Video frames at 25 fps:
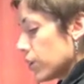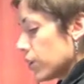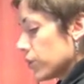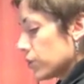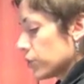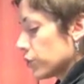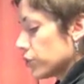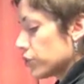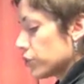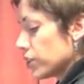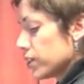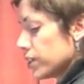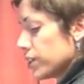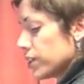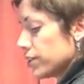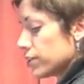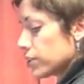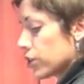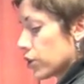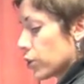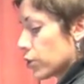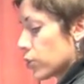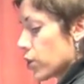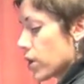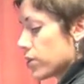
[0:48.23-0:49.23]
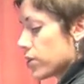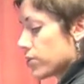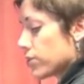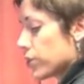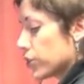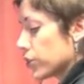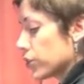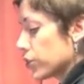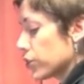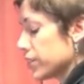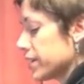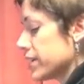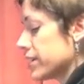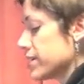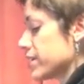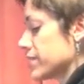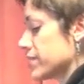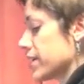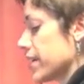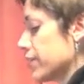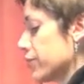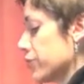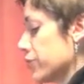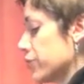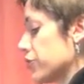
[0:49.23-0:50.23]
So cheetahs are one of the earliest
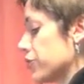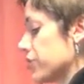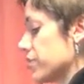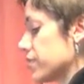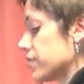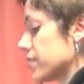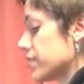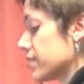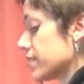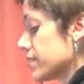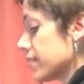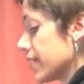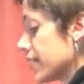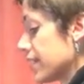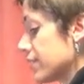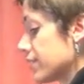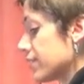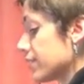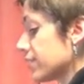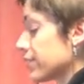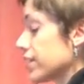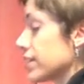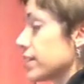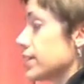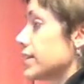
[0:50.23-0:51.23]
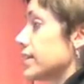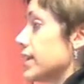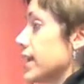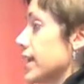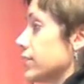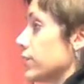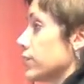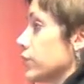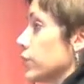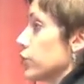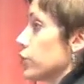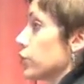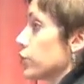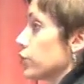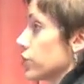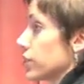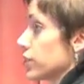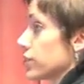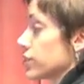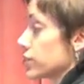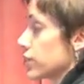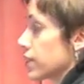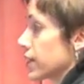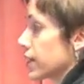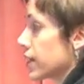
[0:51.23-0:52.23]
divergences in felid
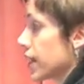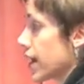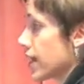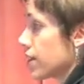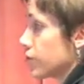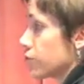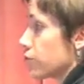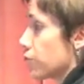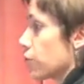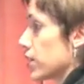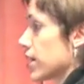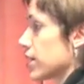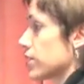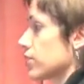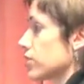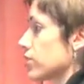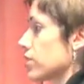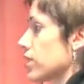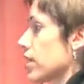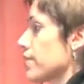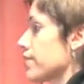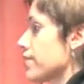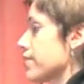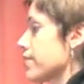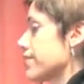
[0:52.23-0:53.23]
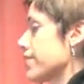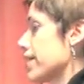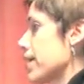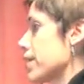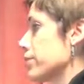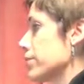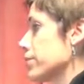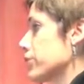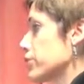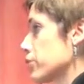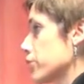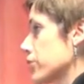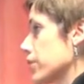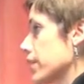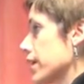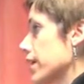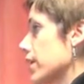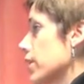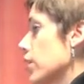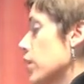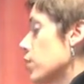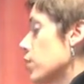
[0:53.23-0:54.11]
evolution. So they kind of branched off the family tree